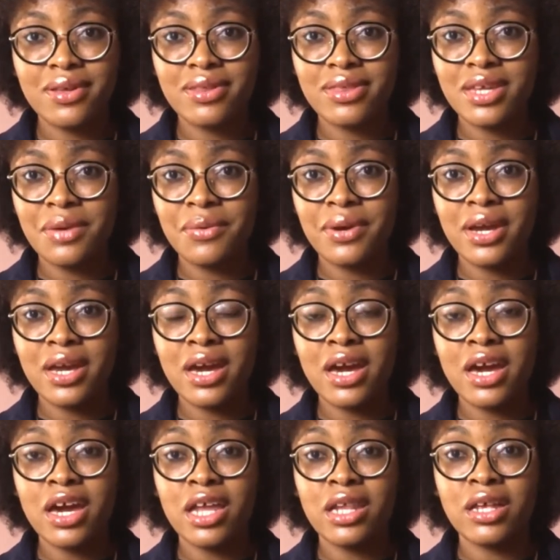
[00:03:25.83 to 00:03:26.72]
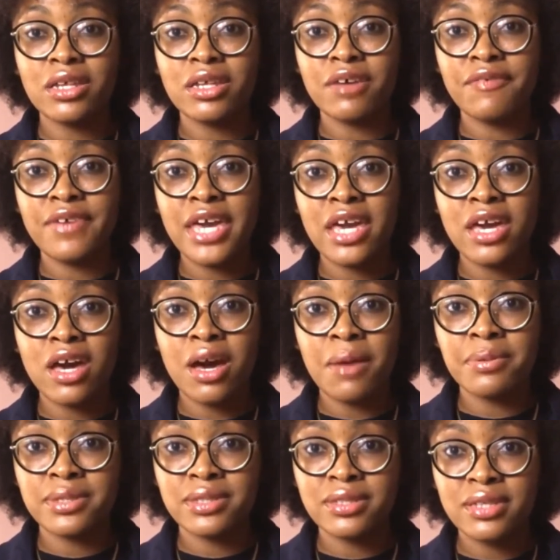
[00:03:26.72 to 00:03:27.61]
There were a lot of
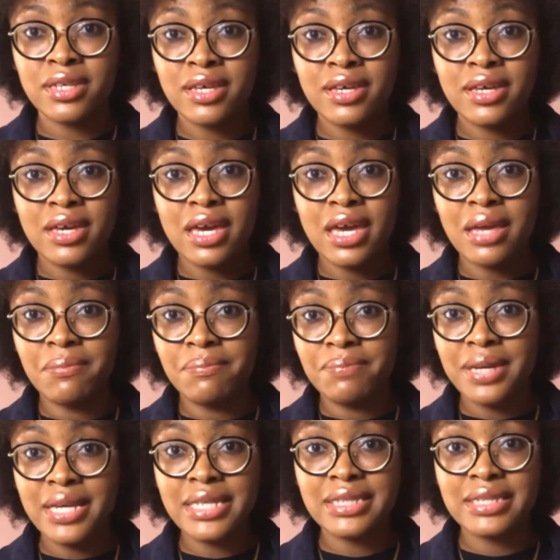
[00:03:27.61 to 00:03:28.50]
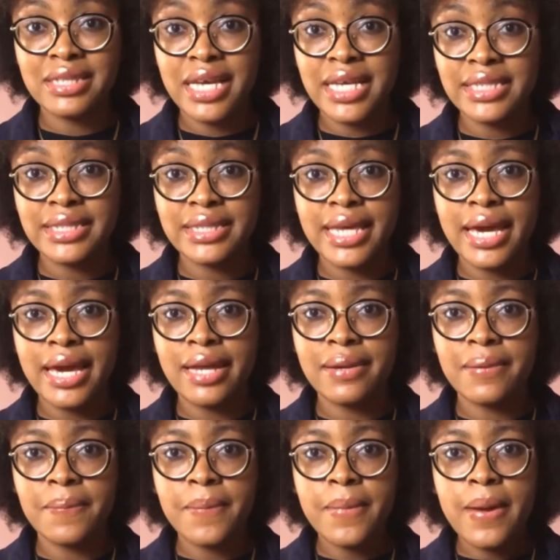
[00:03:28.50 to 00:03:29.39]
hiccups in business then.